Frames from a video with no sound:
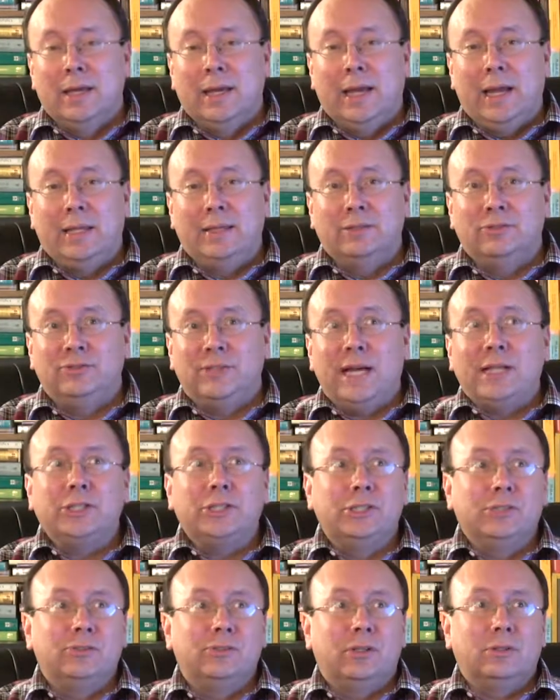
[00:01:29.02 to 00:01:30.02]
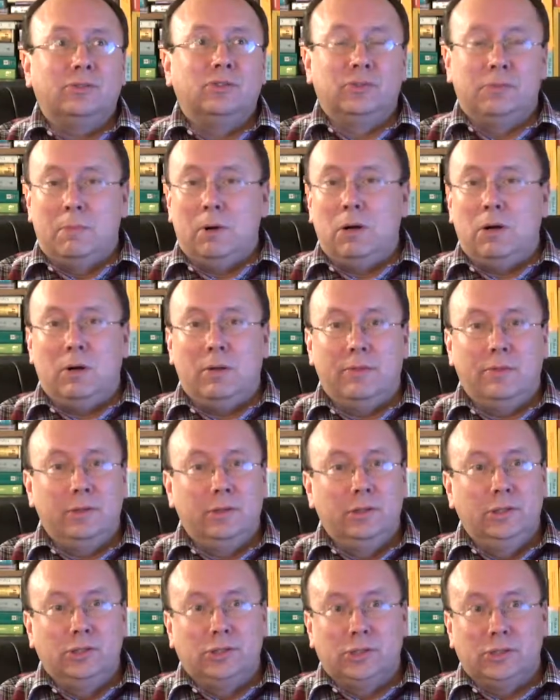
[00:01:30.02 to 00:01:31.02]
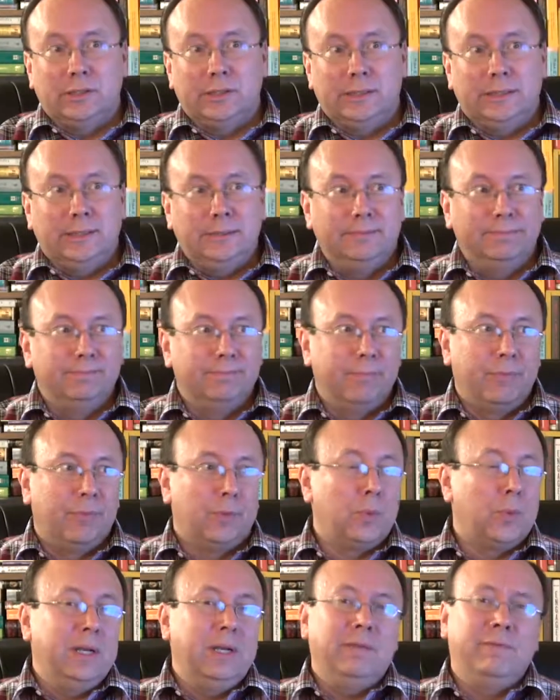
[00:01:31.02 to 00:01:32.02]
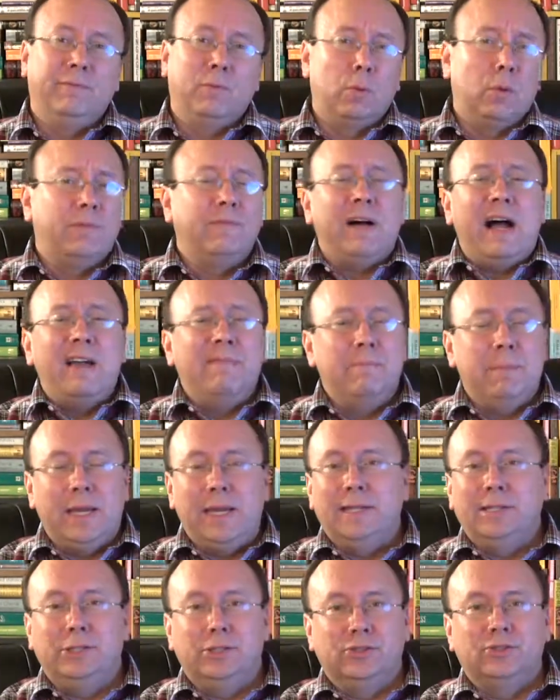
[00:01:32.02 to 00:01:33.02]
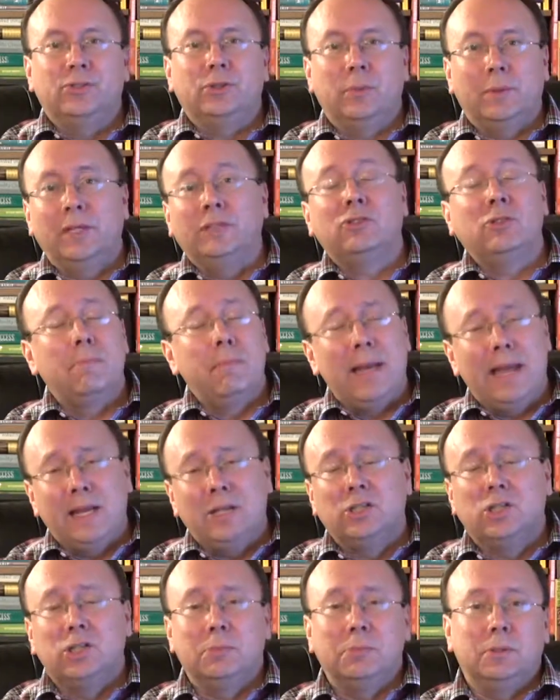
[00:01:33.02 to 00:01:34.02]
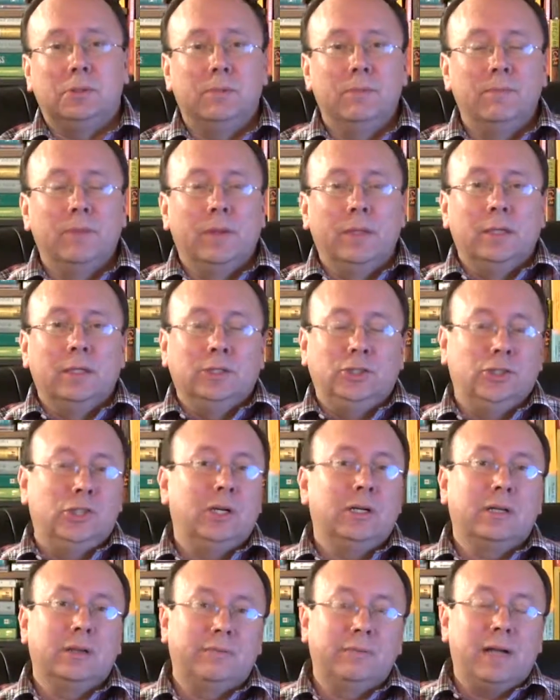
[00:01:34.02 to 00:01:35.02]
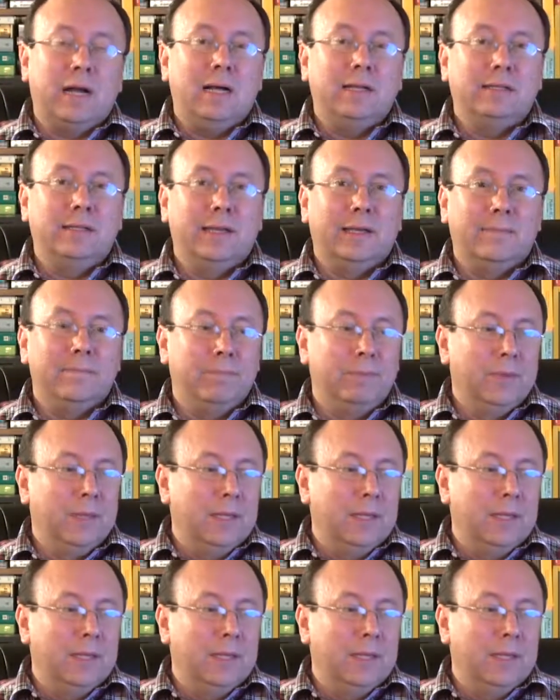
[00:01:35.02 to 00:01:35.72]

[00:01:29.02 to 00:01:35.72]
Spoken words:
And the sections are small. They're usually 3, 4, 5 pages. So it's a manageable chunk of content.